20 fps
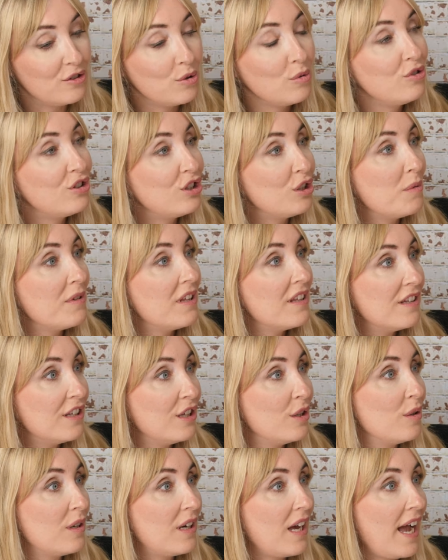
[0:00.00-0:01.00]
it's all still within
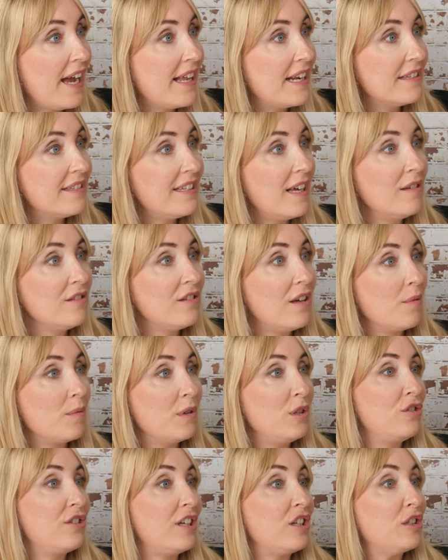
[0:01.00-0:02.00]
the UK, and it sounds like
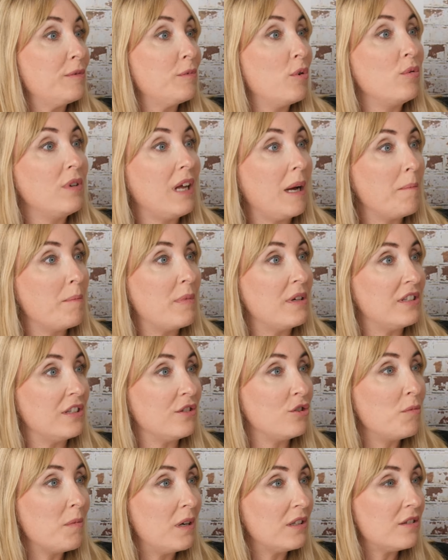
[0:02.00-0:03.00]
when you say small numbers,
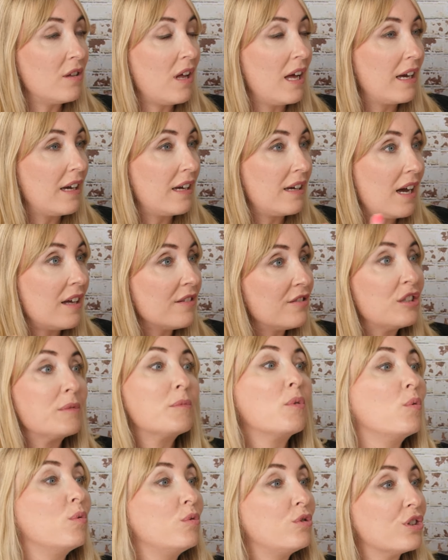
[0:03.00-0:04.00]
it's almost like
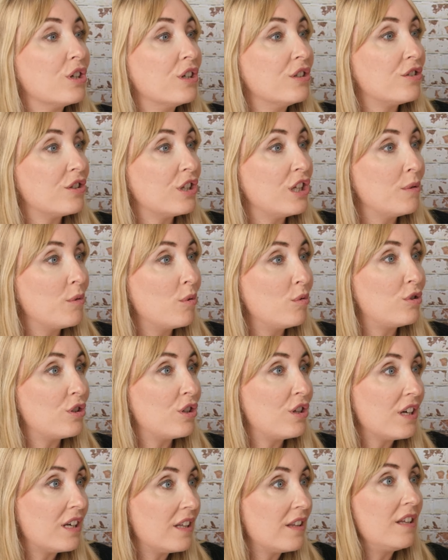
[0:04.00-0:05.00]
custom ordered. So you
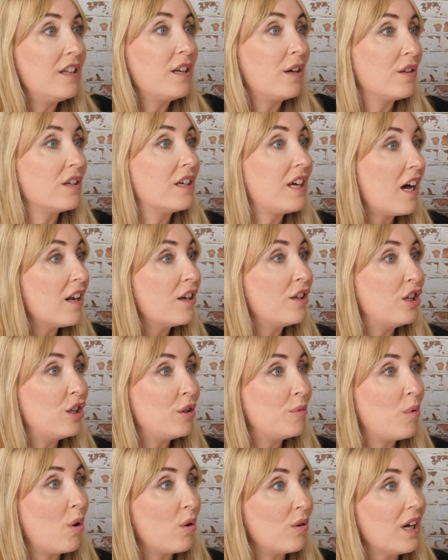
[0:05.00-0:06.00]
order the, the colour
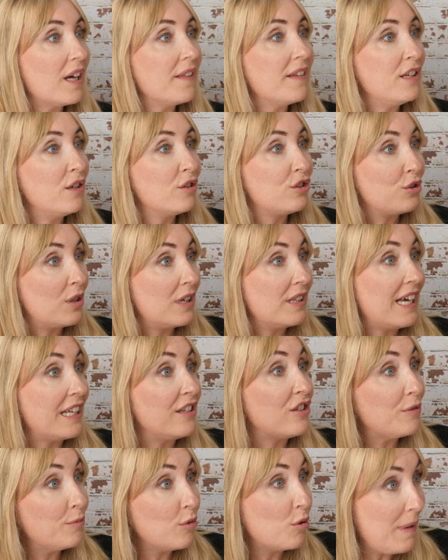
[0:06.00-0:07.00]
you want, and then you're doing that
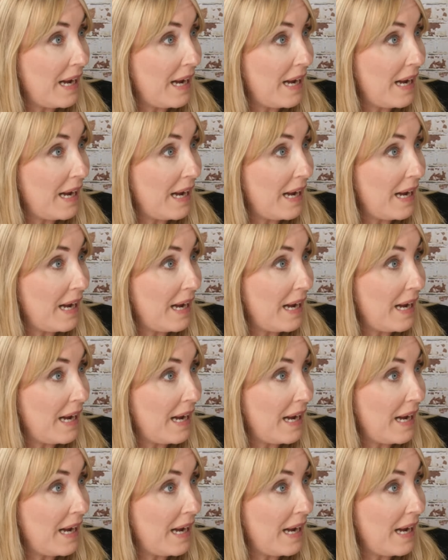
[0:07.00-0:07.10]
in small